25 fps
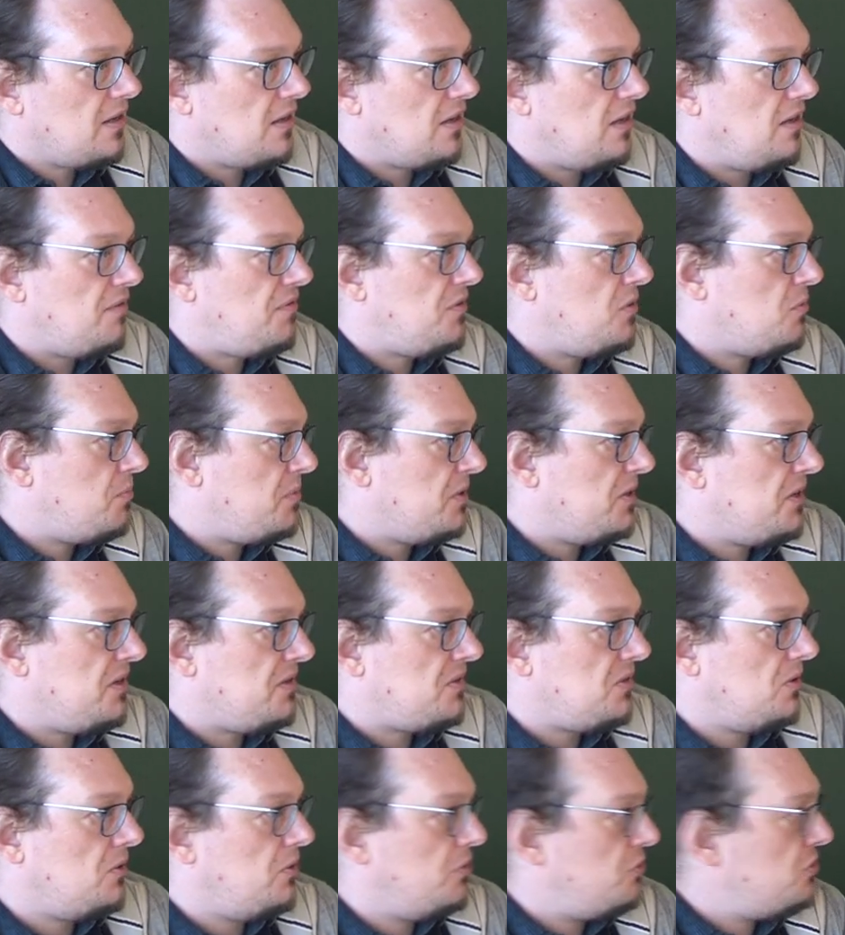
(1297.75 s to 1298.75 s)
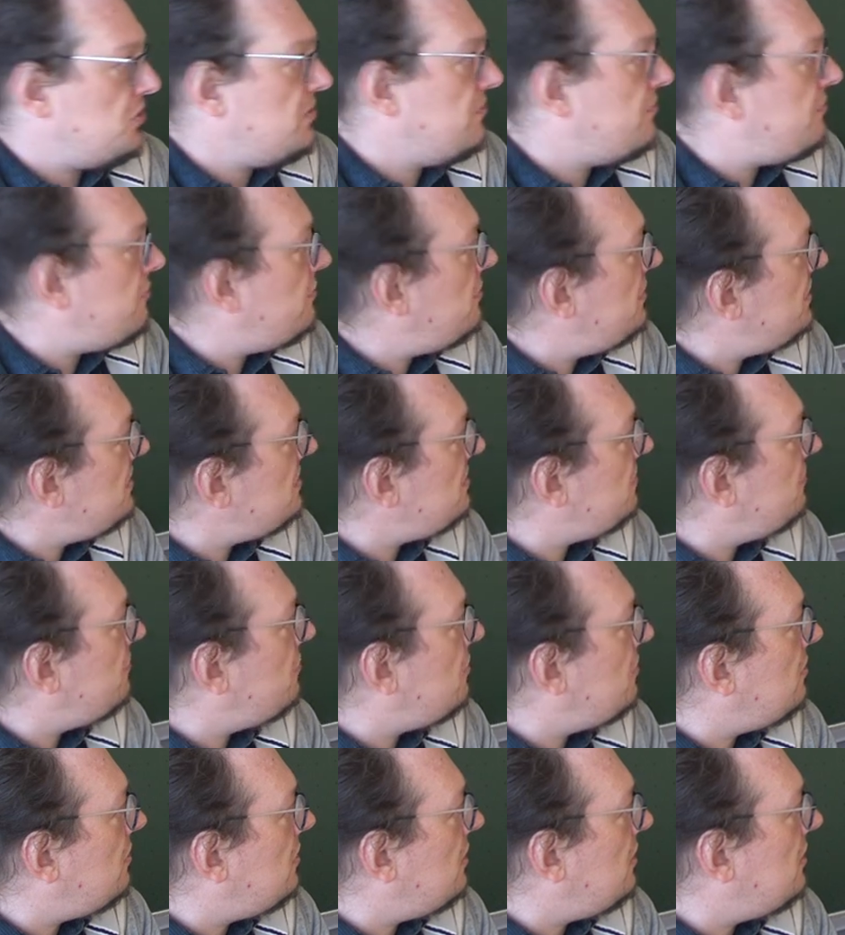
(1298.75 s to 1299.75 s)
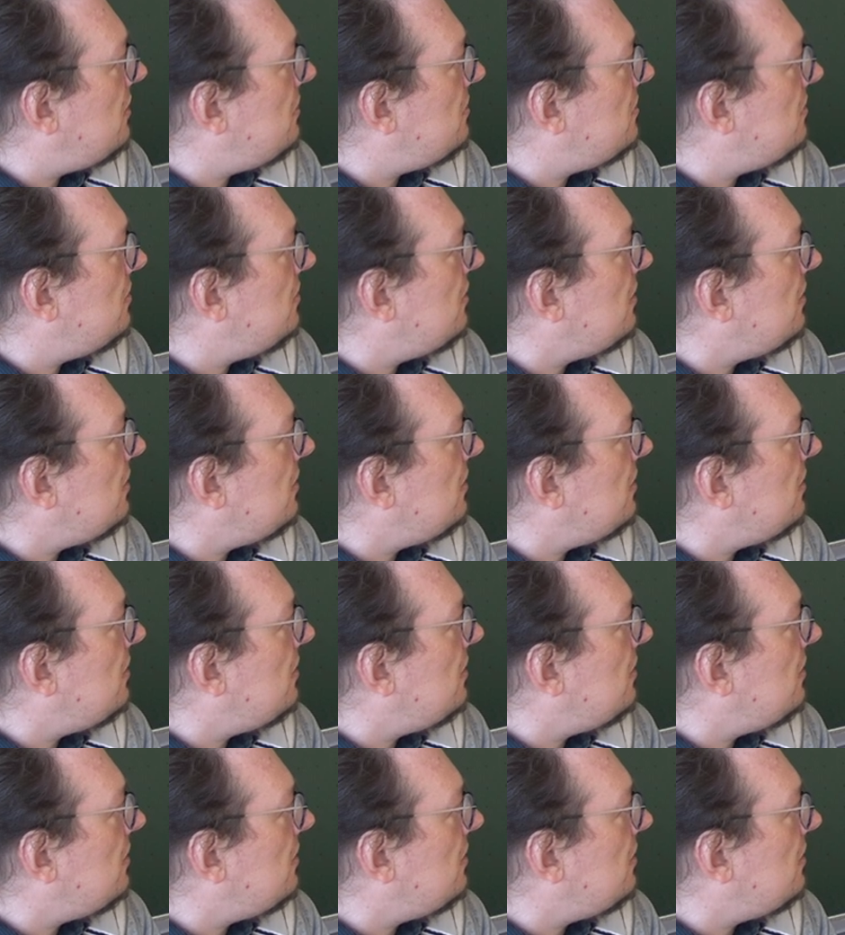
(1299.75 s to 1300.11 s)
If you build a solution for this for